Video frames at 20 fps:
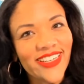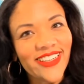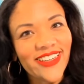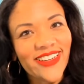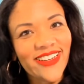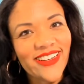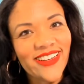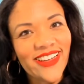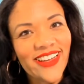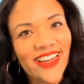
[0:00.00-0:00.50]
it.
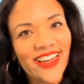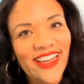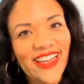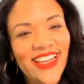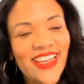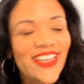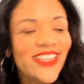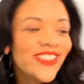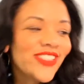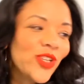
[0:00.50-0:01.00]

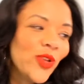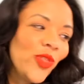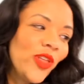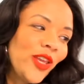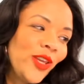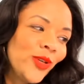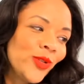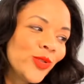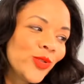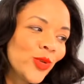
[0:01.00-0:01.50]
So
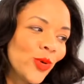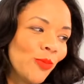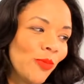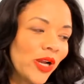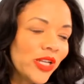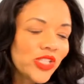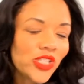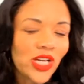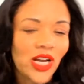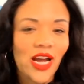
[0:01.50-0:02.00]
thank you so
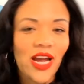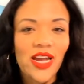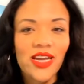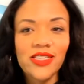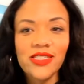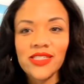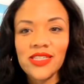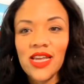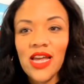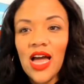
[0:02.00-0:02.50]
much,
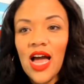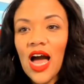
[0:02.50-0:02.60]
guys.